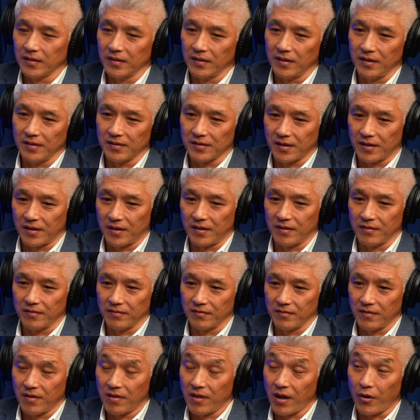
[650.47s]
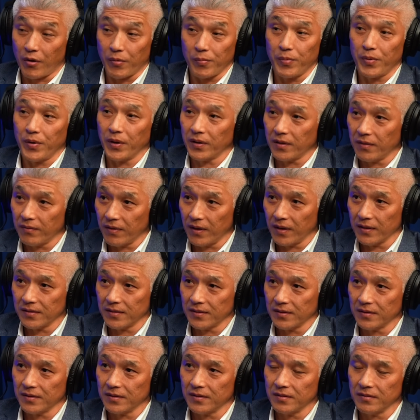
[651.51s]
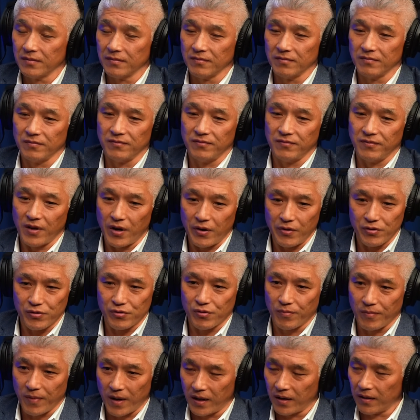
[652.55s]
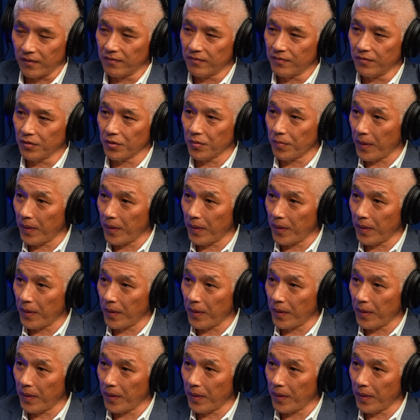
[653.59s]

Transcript: These are therapeutic devices, very traumatic for the